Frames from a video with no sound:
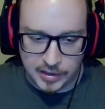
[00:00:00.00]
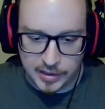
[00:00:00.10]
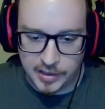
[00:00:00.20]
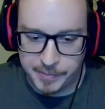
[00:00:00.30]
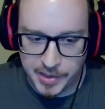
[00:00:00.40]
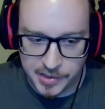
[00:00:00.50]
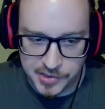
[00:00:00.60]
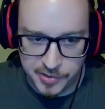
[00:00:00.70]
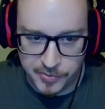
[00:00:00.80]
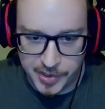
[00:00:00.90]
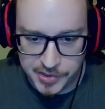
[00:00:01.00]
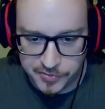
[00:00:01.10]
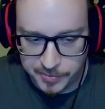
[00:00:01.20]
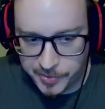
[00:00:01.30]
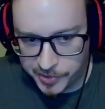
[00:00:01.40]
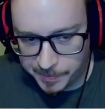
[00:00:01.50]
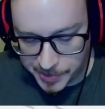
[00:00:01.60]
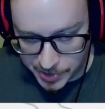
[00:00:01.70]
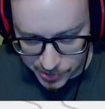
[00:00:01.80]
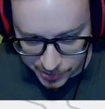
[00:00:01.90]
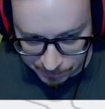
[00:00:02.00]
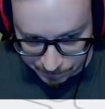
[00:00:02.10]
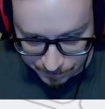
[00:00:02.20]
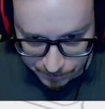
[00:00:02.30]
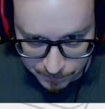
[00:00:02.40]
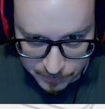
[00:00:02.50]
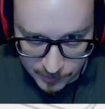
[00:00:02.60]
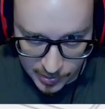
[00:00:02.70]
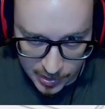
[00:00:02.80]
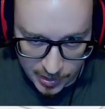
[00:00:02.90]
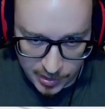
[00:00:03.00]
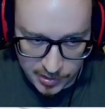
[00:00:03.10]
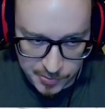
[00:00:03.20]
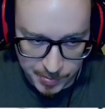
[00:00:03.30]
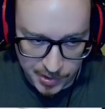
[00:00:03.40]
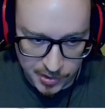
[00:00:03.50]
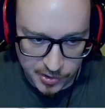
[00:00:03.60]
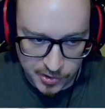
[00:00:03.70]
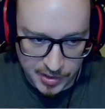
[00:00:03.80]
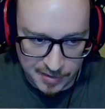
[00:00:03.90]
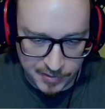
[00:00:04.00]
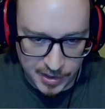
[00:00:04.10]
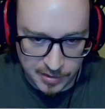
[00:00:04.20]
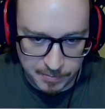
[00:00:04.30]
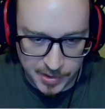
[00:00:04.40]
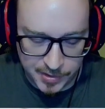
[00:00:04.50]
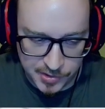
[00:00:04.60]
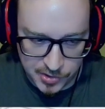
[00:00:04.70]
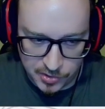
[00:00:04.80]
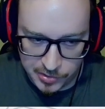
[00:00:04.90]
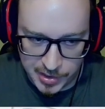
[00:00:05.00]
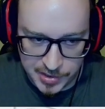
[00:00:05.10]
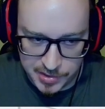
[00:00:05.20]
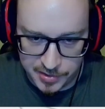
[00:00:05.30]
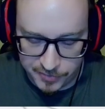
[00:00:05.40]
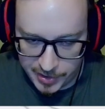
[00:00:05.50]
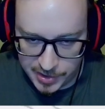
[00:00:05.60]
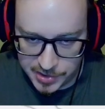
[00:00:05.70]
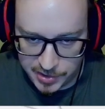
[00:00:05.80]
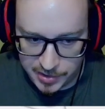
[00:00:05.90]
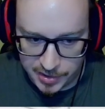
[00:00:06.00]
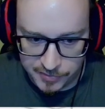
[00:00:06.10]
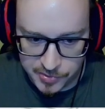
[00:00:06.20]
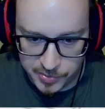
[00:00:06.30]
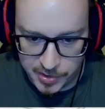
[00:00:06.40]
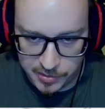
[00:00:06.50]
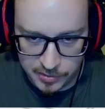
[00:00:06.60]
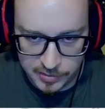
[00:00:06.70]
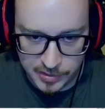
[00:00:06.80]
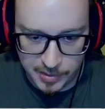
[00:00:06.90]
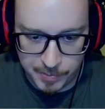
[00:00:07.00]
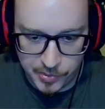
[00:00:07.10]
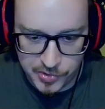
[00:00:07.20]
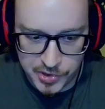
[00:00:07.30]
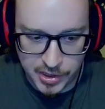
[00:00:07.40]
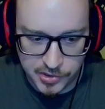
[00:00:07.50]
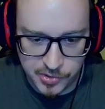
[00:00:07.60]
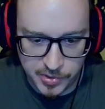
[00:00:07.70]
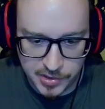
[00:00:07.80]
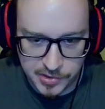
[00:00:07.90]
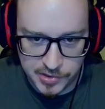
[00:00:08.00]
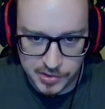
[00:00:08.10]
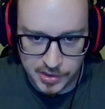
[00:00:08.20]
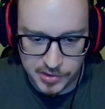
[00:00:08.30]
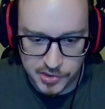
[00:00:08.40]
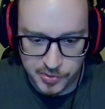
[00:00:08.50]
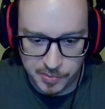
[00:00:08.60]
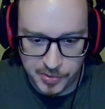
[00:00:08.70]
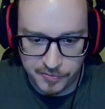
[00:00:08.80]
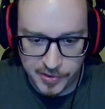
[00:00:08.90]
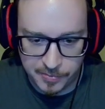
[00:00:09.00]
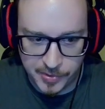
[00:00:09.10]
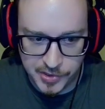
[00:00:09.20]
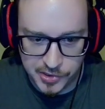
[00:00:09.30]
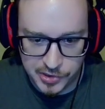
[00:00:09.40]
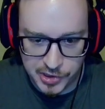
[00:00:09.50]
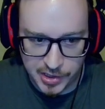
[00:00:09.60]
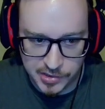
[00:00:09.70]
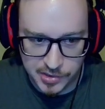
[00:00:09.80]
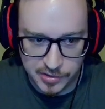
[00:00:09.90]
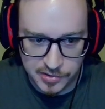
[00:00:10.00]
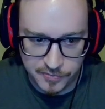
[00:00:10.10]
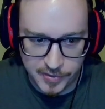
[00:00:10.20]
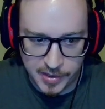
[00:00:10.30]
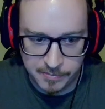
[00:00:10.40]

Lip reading: because he raised from early position. And this player could have an 8, but there's all kinds of different hands he could have as well. They both check to us, so when the pre-flop raiser checks on this flop,